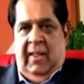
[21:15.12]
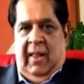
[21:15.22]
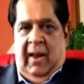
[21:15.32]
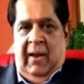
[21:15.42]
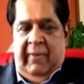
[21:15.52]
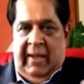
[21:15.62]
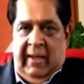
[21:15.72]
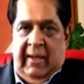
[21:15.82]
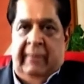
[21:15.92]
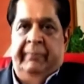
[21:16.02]
we
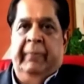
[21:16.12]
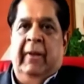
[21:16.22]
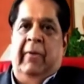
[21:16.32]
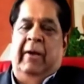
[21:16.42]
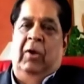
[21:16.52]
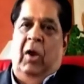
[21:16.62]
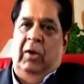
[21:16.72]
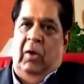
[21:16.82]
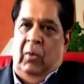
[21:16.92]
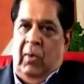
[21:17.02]
went to
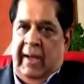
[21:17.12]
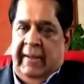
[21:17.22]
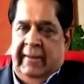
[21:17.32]
lockdown one,